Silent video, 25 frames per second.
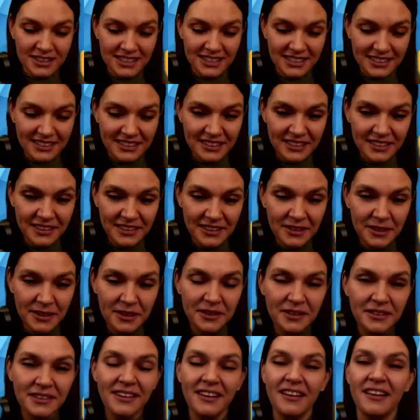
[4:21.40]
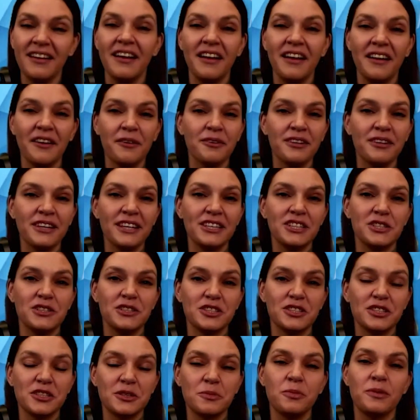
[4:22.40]
a
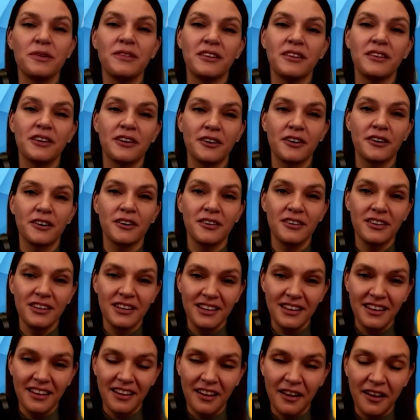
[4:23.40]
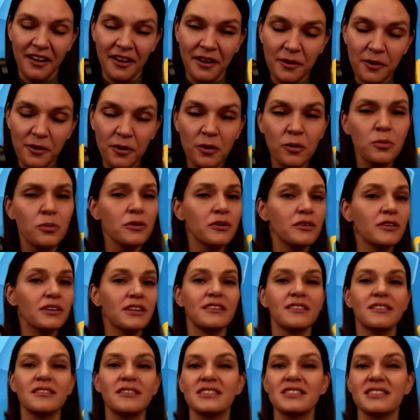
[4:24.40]
relationship with their
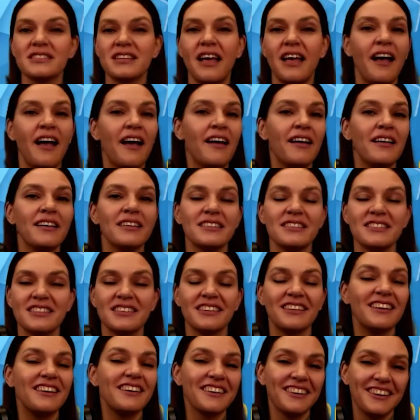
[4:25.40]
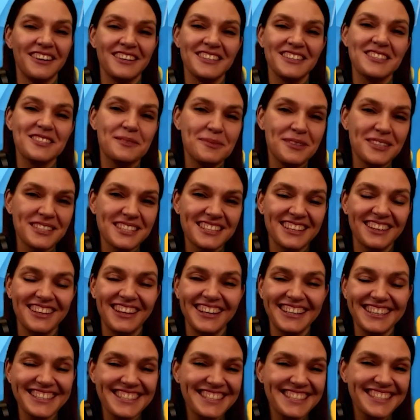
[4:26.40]
coworkers and customers,
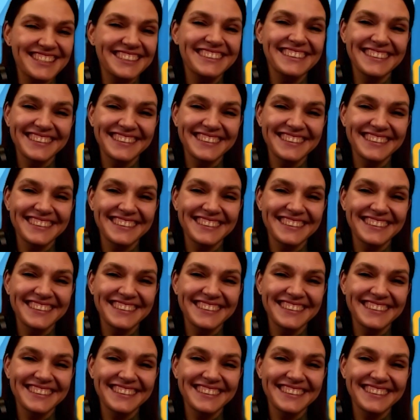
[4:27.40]
clients.